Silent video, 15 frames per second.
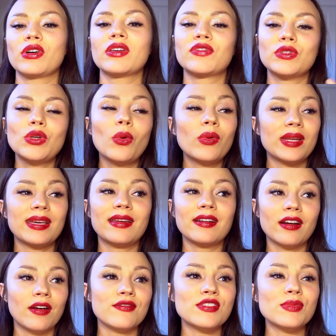If you don't want to get
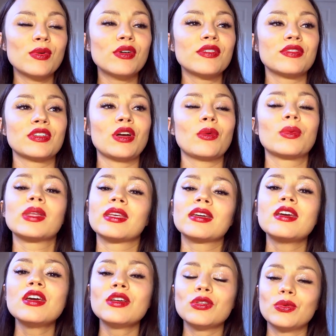uncomfortable, if you're not willing
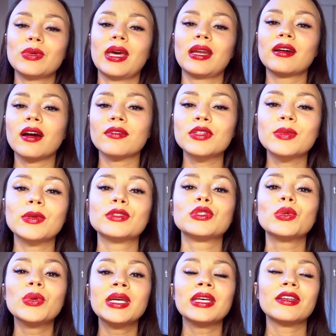to get uncomfortable
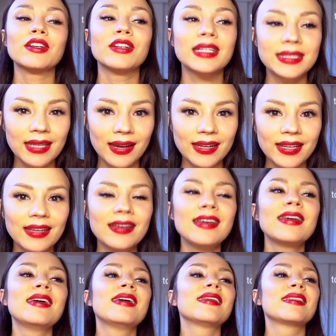to heal your anxiety,
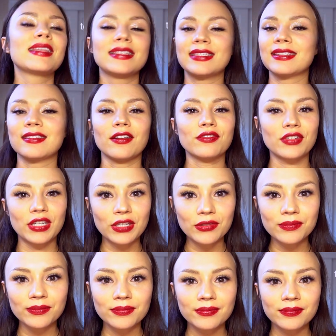this is not for
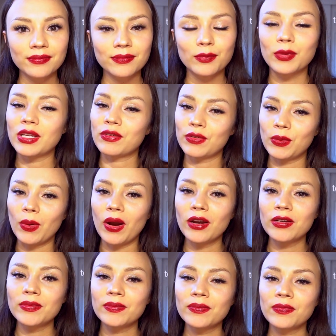you. But if you
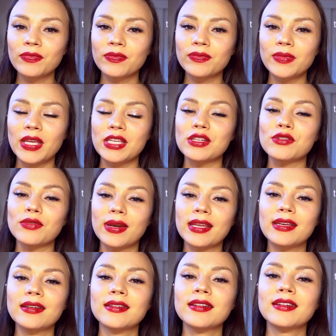are, and you're
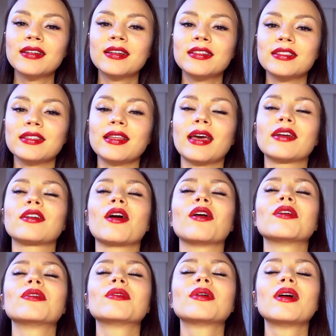ready to let
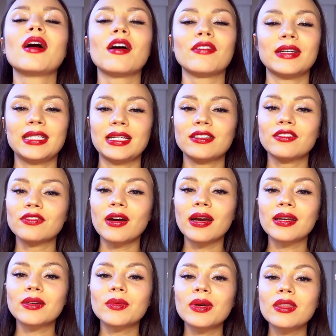go of
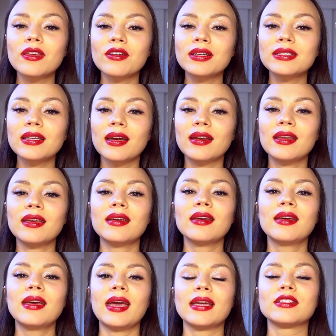identifying with your anxiety
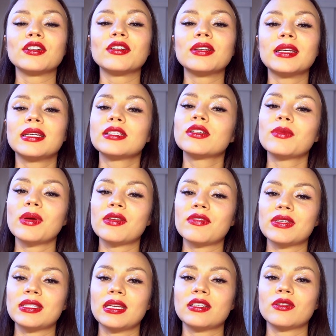and turn it into
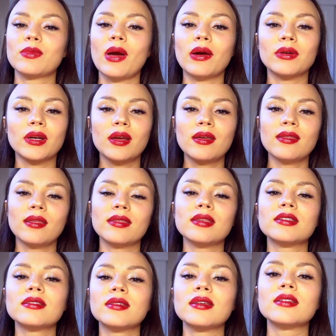manifestation power, then
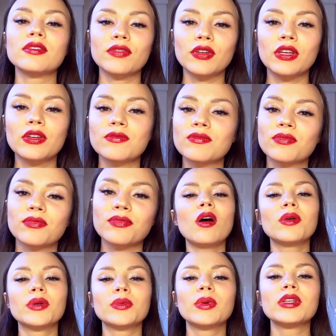this is for you.
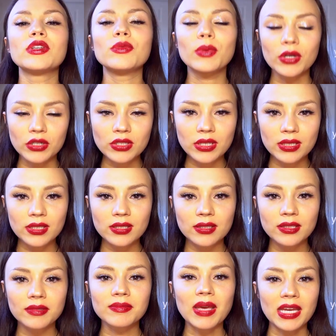Oh, and when you
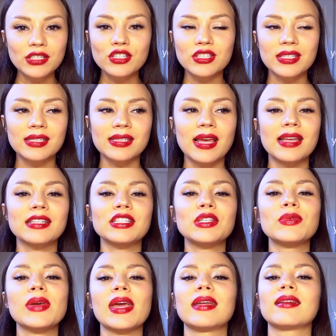purchase Anxious to Zen,
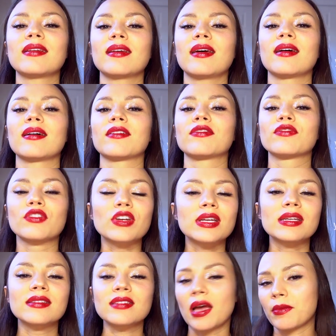you get a
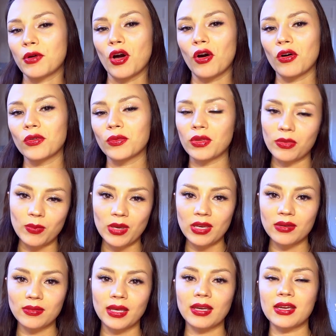free Skype call with
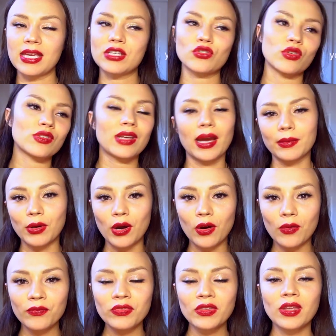me, like an intro Skype
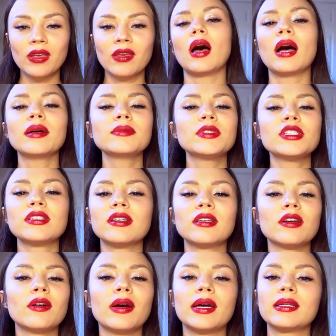call. I'm just
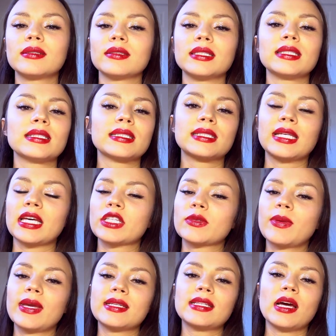gonna go ahead and link the sales
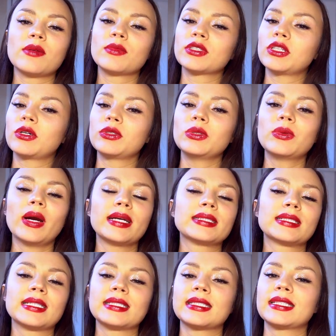page down below. You
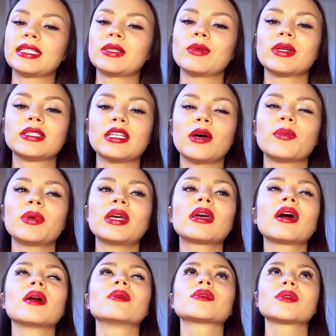guys can see what's up. It
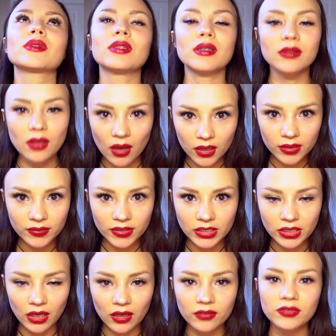comes with a lot of
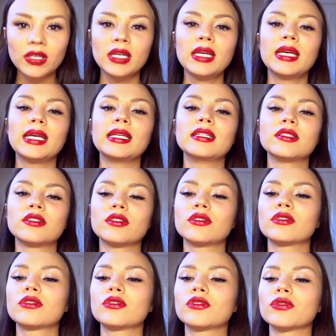stuff. It is
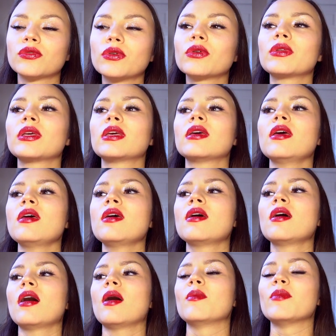truly
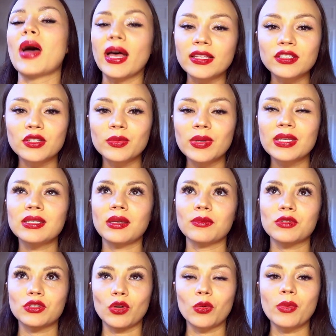a masterpiece. I'm
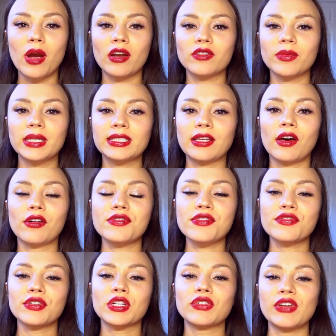so proud of
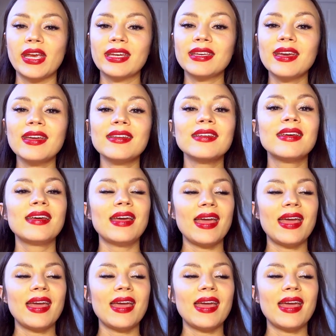myself for creating it.